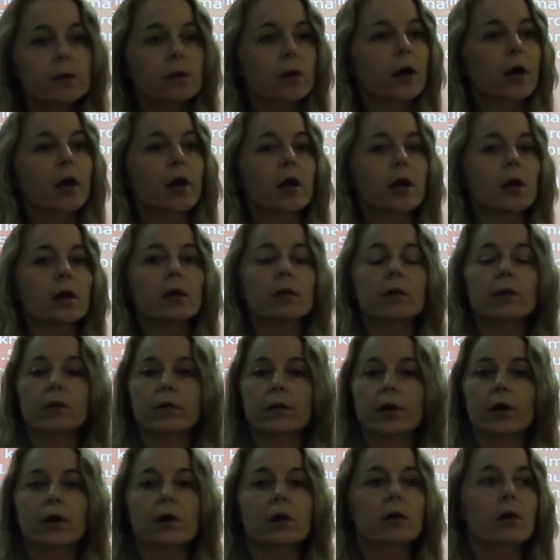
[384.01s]
okay?
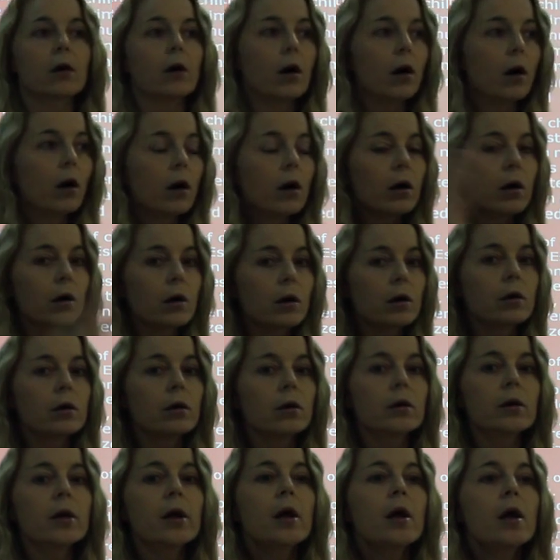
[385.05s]
They're
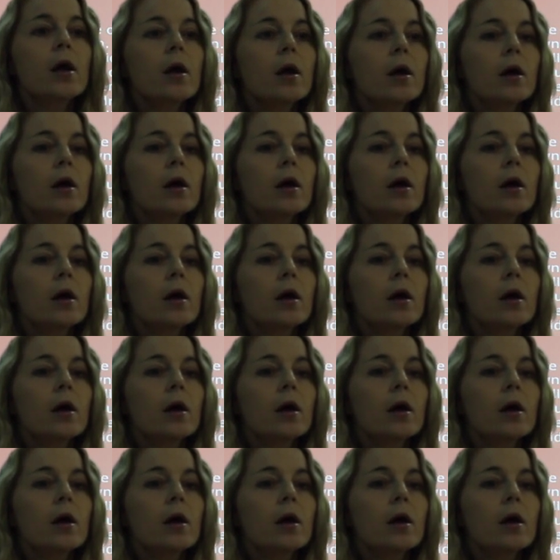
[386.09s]
all